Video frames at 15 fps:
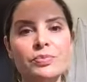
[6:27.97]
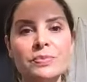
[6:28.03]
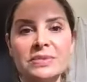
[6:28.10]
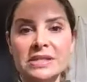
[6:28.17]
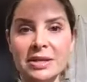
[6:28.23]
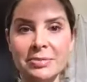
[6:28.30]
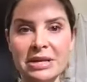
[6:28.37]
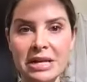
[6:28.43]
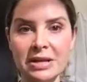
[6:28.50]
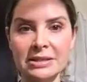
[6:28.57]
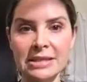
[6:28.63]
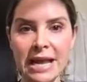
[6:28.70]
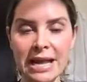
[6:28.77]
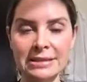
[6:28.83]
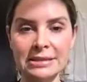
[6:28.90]
Somebody
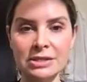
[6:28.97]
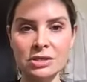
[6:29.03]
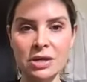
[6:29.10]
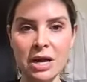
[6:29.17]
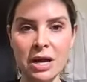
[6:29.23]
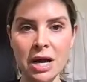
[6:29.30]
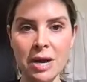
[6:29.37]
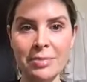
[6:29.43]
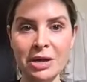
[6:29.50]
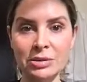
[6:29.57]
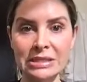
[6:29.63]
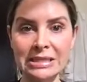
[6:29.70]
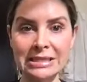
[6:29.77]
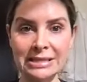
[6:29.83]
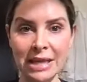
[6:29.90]
else asked about
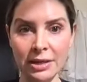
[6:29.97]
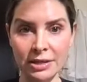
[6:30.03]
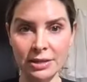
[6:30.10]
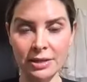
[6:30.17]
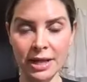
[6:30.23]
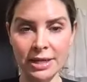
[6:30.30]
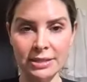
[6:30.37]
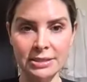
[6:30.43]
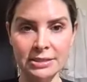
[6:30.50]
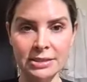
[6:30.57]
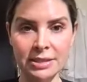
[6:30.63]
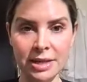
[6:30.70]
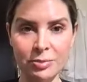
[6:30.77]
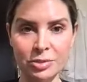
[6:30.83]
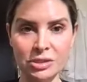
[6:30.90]
cellulite. Does
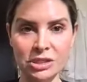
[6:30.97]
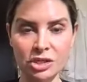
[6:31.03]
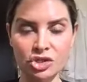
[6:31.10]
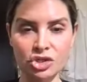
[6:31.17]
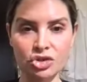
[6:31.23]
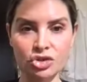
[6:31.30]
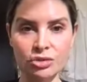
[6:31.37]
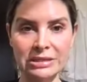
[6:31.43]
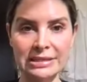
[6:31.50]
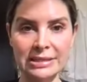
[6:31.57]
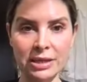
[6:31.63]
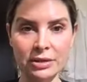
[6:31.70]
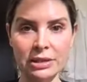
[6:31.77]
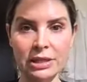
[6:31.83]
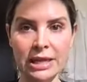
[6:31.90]
liposuction treat
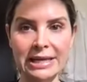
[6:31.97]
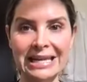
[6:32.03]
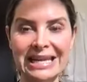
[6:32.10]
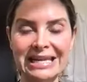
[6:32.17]
cellulite?